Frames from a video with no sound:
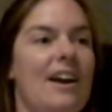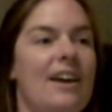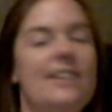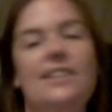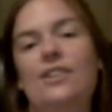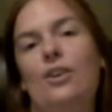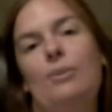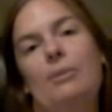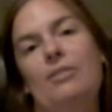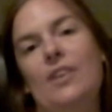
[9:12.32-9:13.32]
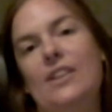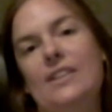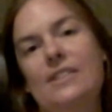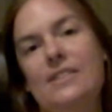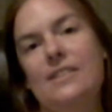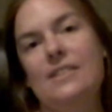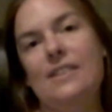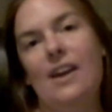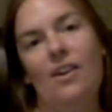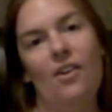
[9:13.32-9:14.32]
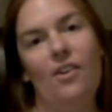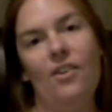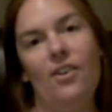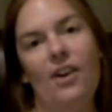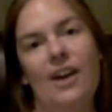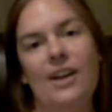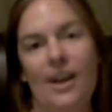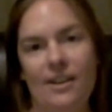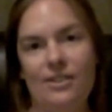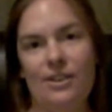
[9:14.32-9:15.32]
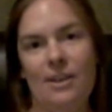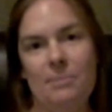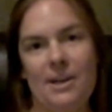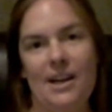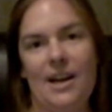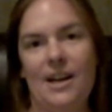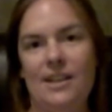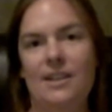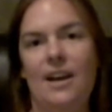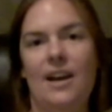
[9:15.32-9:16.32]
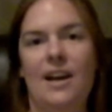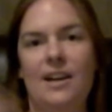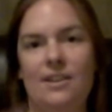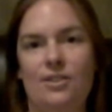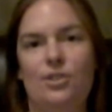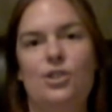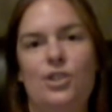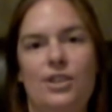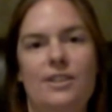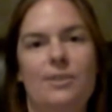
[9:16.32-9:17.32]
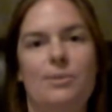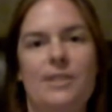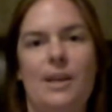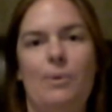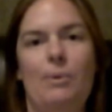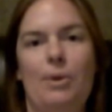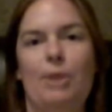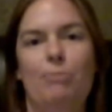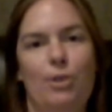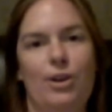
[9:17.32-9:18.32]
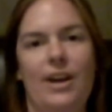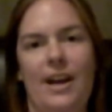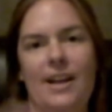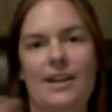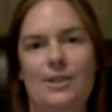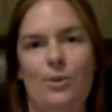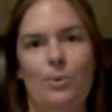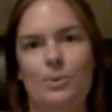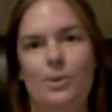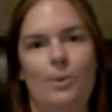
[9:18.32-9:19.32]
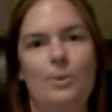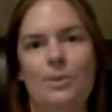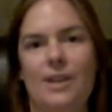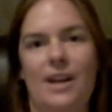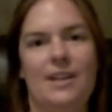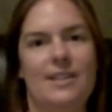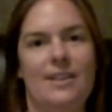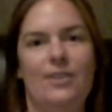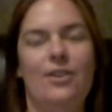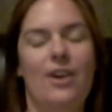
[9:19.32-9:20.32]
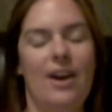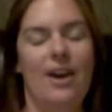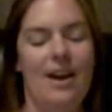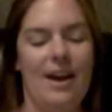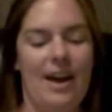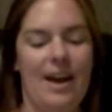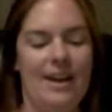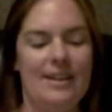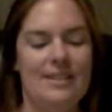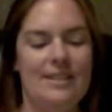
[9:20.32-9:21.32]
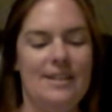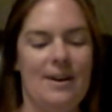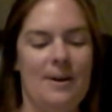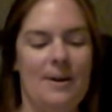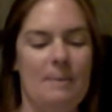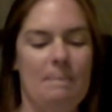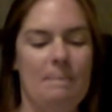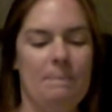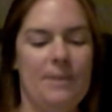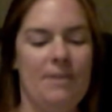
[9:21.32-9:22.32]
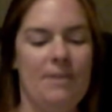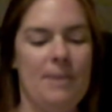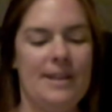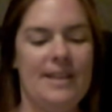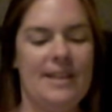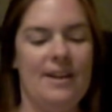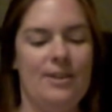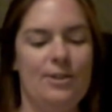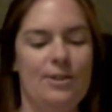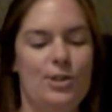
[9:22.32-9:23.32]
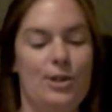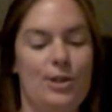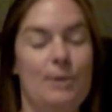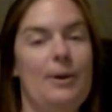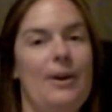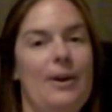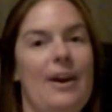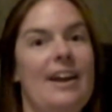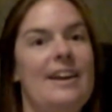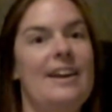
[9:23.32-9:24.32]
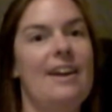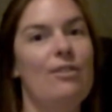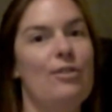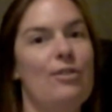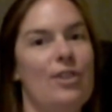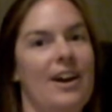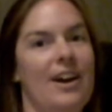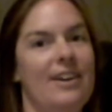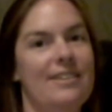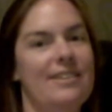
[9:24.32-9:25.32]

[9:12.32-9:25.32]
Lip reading: it didn't hurt my feelings at all. I mean, I kind of understood. It was like we were communicating as old souls kind of deal. And even back then, I understood, and I never forgot